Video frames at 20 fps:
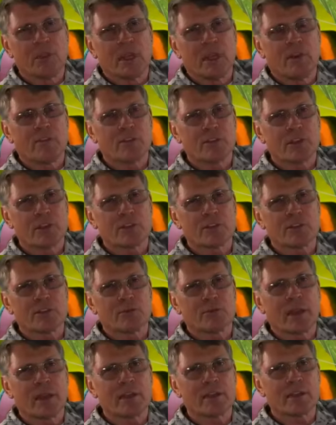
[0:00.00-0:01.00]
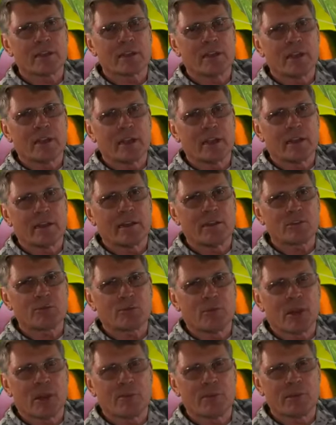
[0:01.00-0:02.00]
Everything to the right of the line is
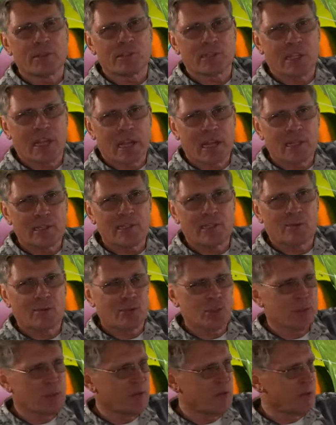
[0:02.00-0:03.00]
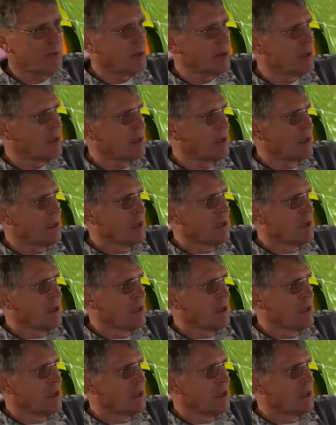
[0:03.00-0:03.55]
probably science, observable.